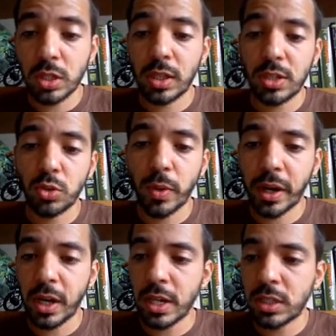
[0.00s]
unless you
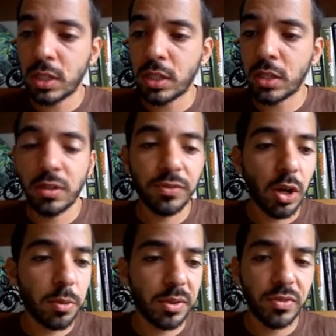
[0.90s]
recognize the
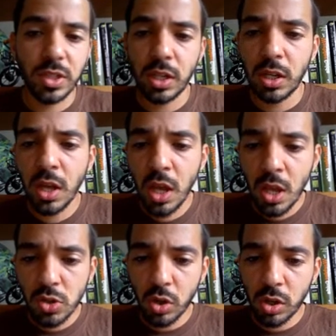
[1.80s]
flower being visited.
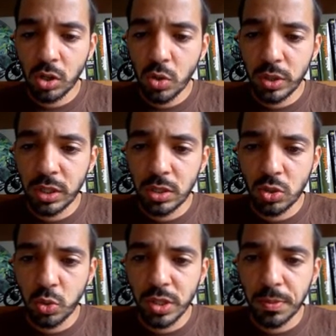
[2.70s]
So I'm going to go with this
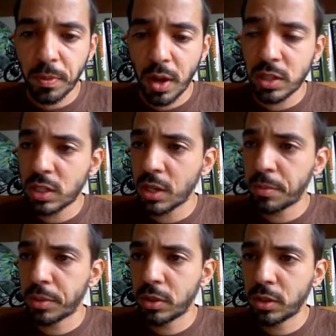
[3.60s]
twin spot
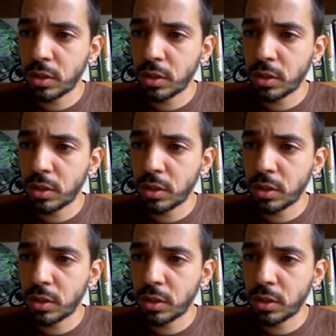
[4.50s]
skipper.